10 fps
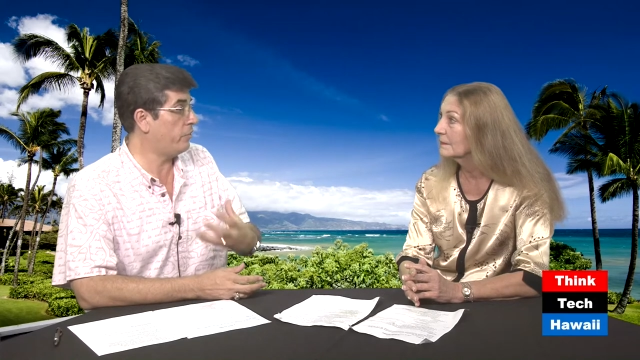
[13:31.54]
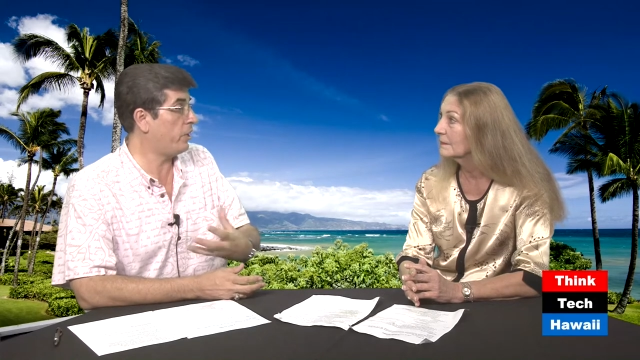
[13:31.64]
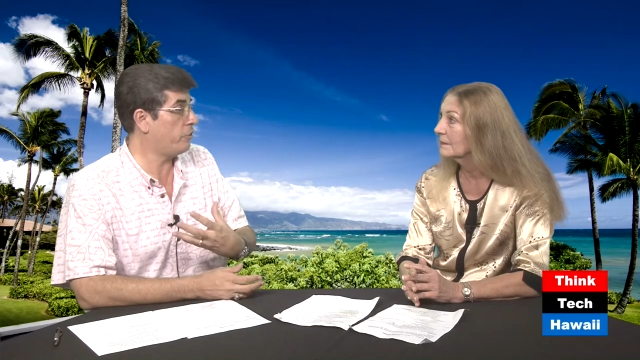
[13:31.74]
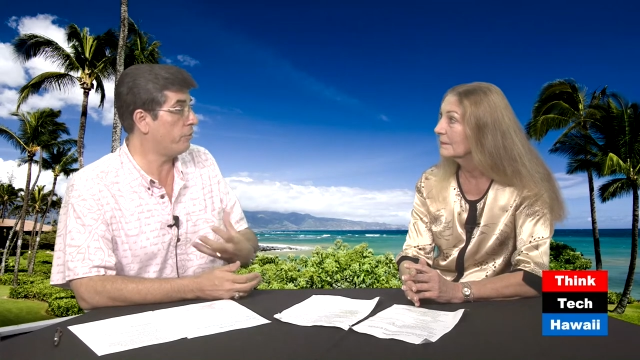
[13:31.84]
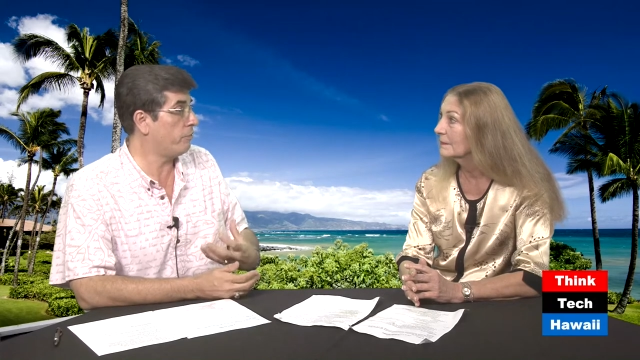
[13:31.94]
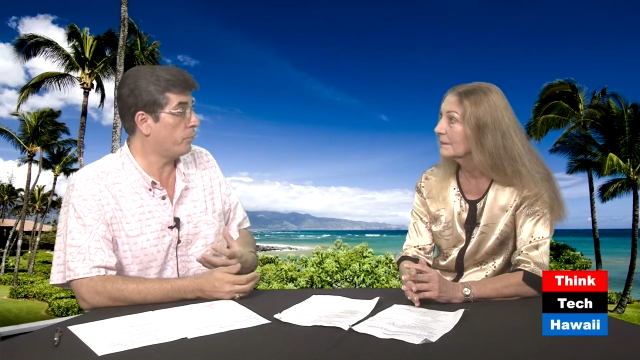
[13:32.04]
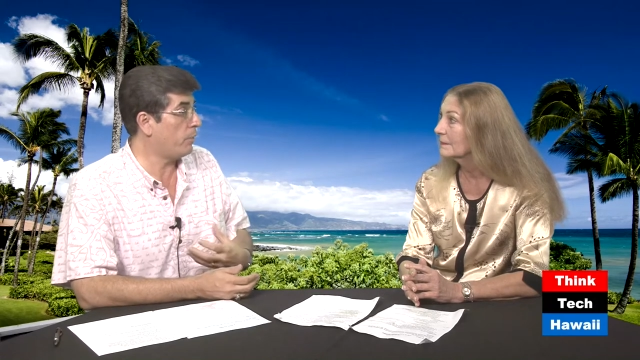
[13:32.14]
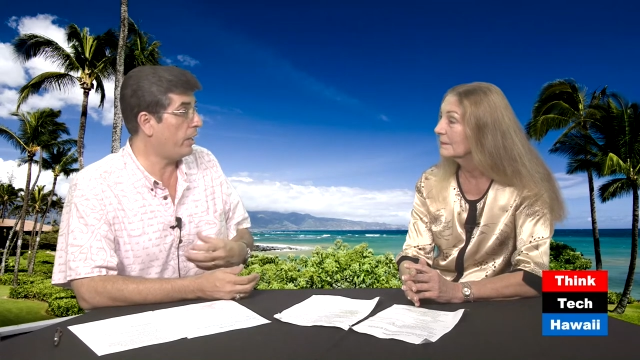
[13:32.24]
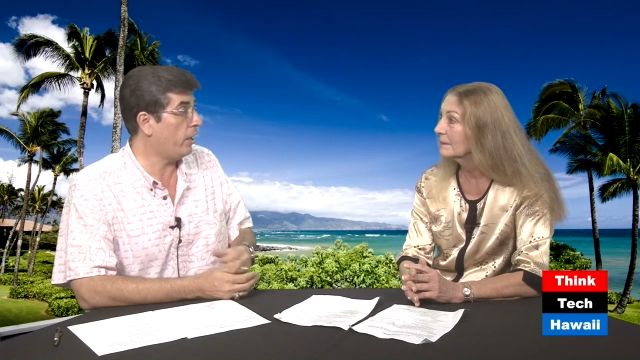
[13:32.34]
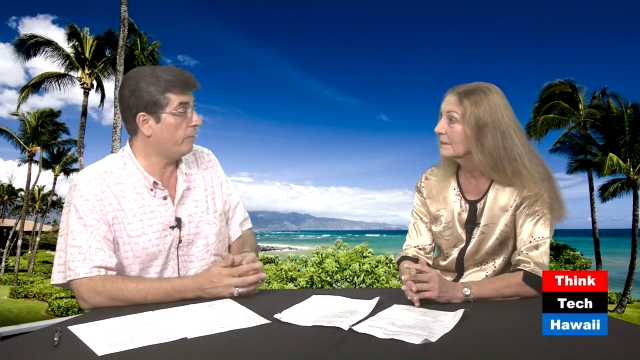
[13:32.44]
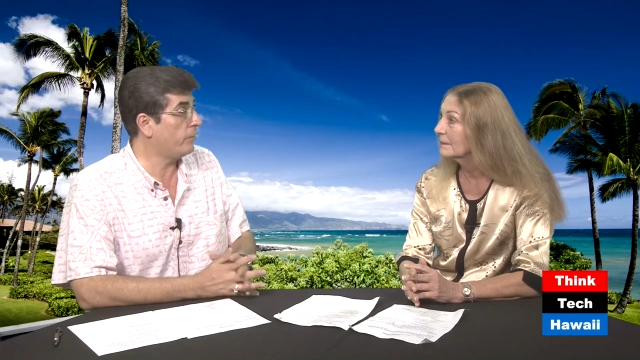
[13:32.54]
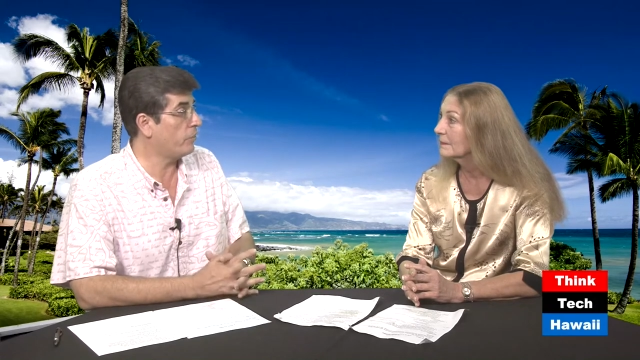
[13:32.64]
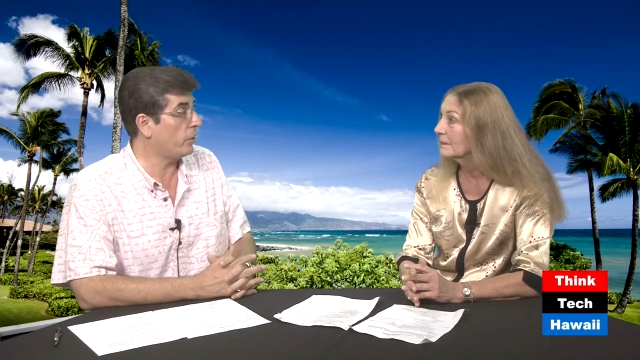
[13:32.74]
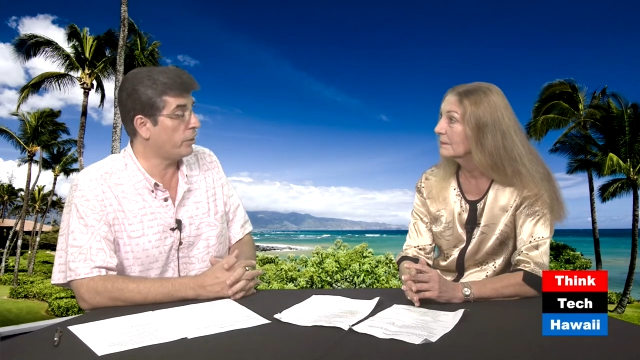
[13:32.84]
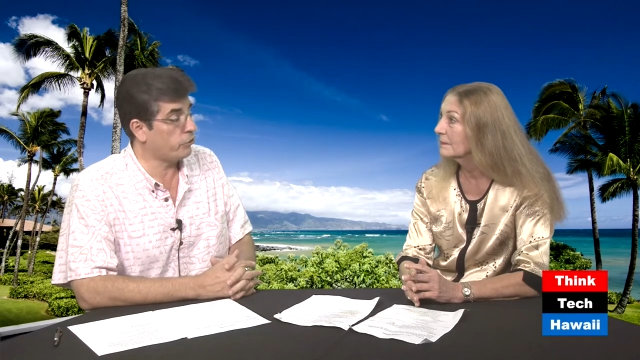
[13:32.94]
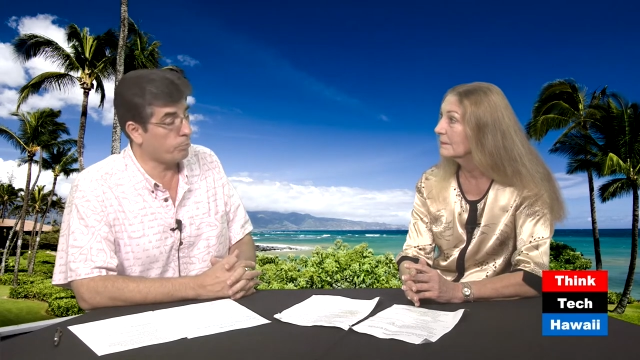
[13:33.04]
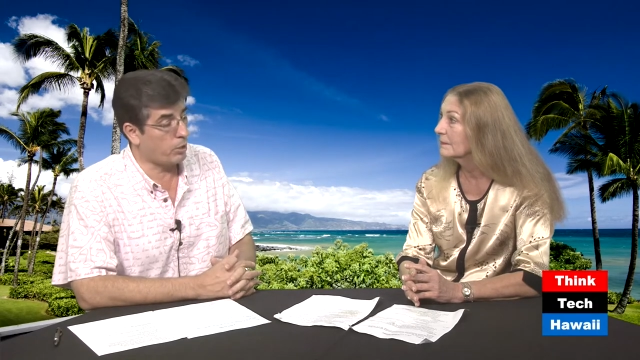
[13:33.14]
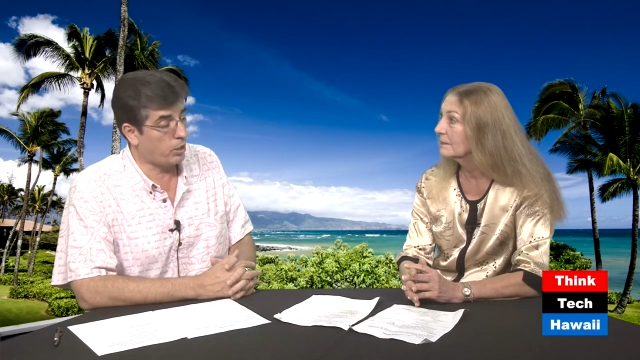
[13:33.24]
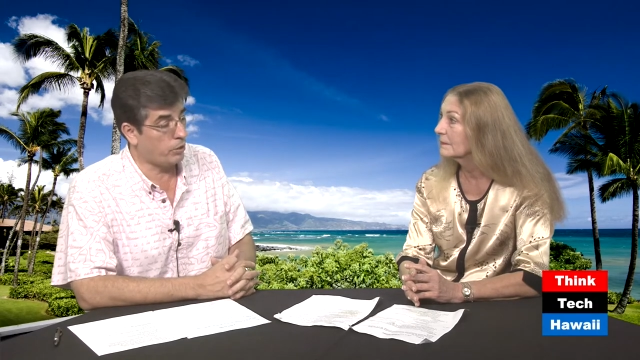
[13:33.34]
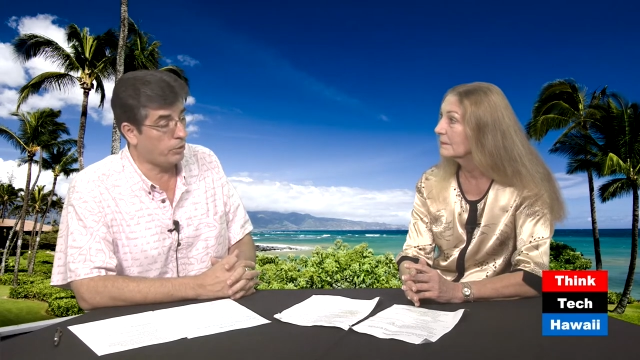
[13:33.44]
Speaker 1: session for my office on it
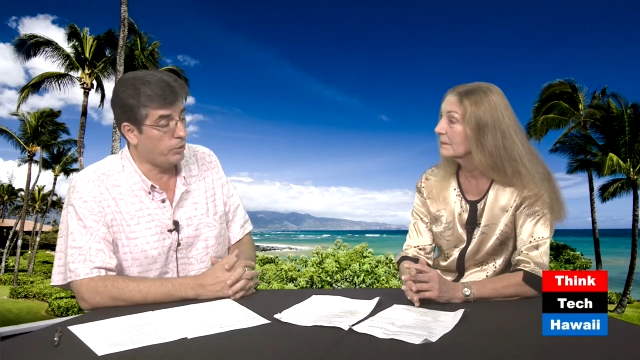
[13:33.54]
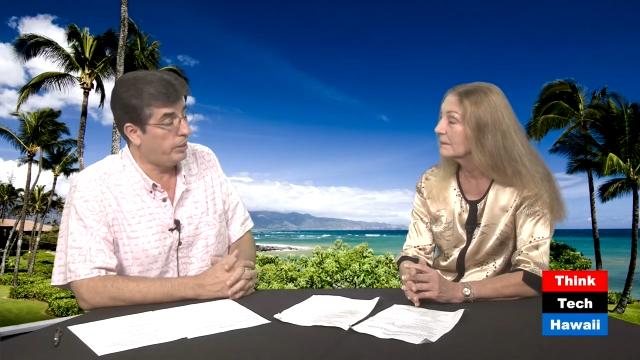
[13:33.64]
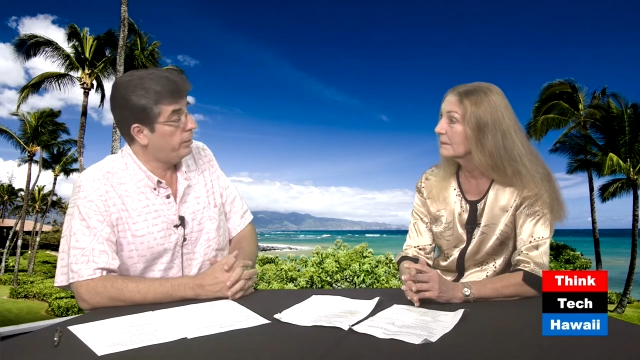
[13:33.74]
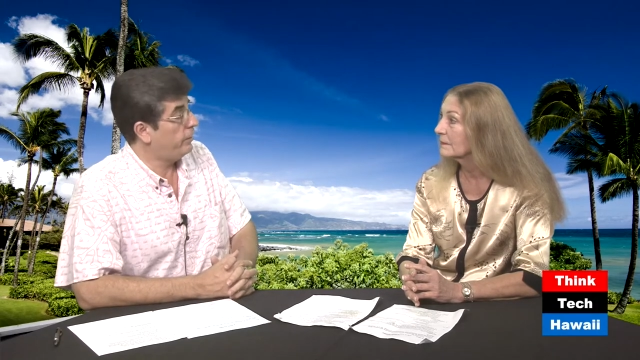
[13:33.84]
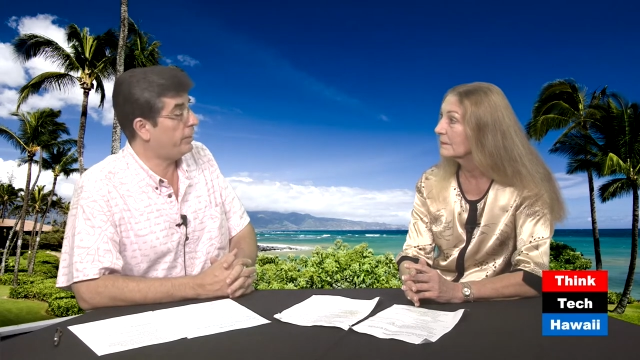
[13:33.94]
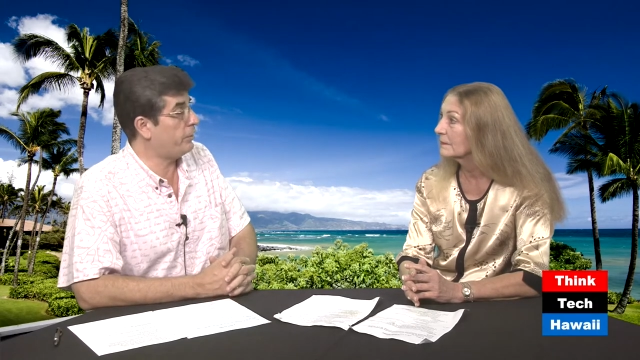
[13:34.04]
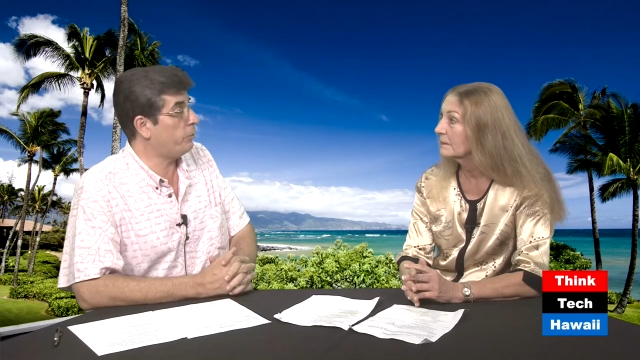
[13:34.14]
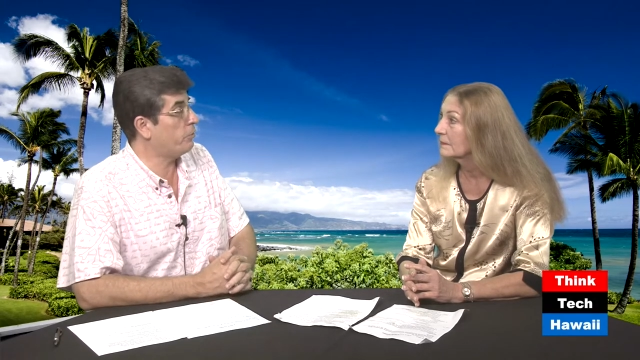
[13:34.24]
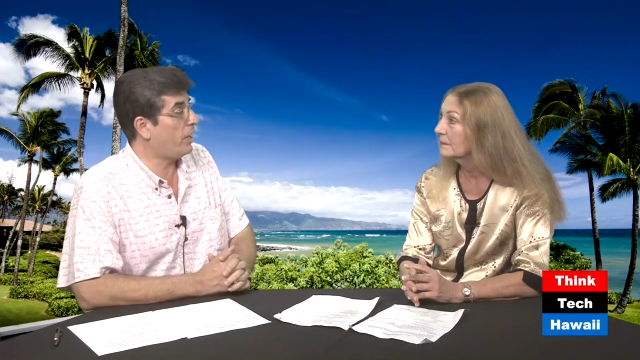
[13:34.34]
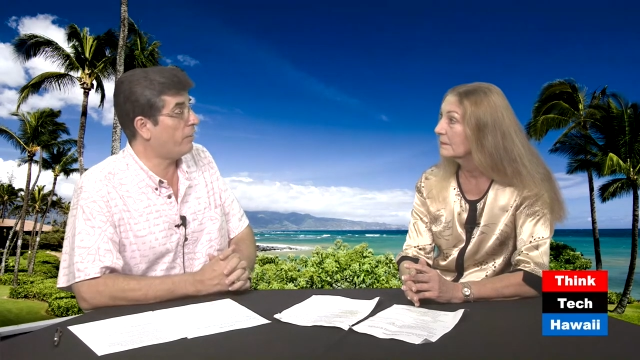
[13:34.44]
tomorrow, that you're not